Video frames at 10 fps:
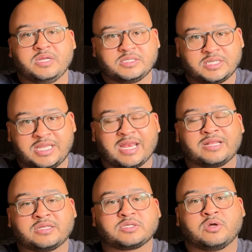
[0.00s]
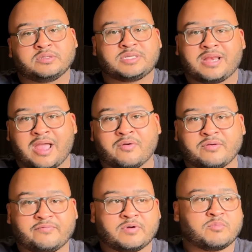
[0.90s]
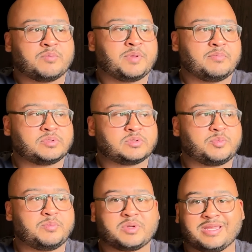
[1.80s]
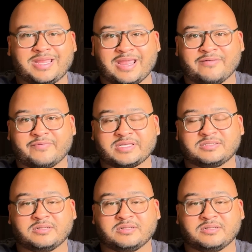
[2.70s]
to getting this content out in front of more people so people can get invested